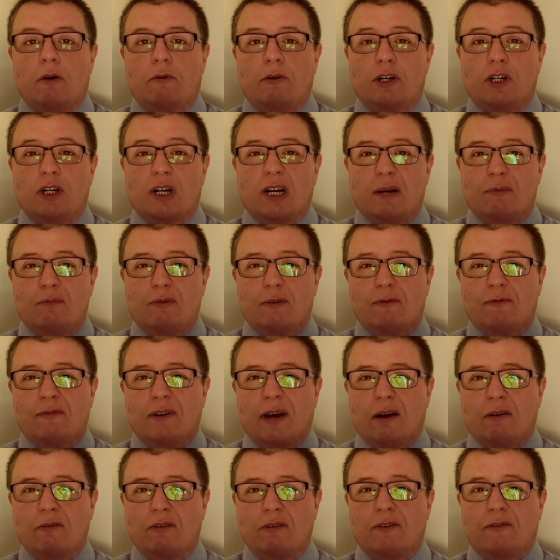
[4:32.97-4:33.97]
which had a
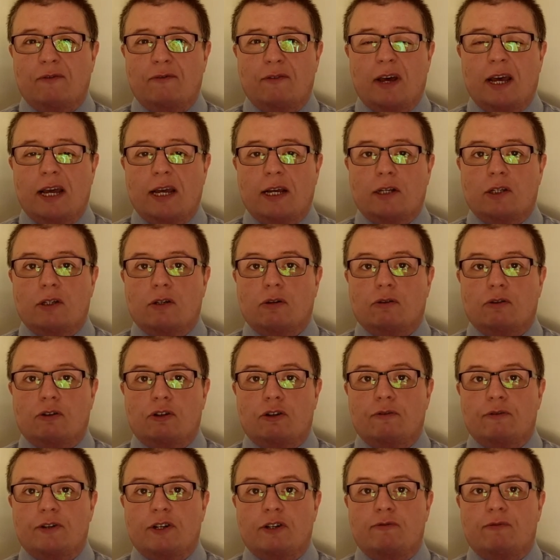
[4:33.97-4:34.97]
profound effect on
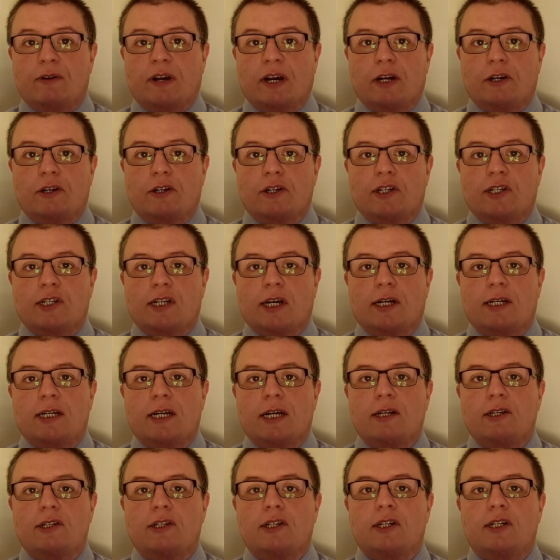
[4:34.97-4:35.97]
Jewish religious
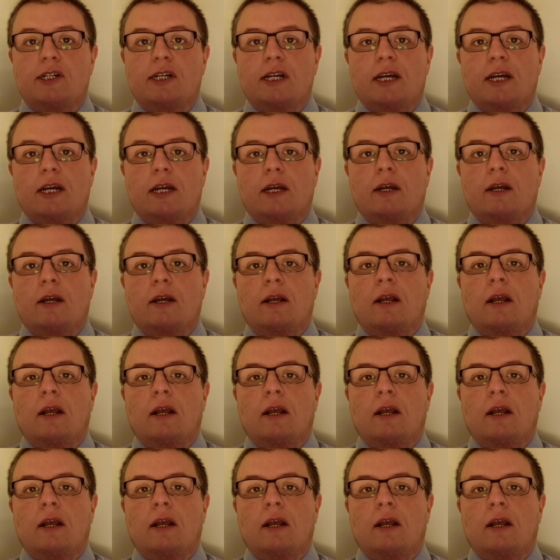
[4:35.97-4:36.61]
identity.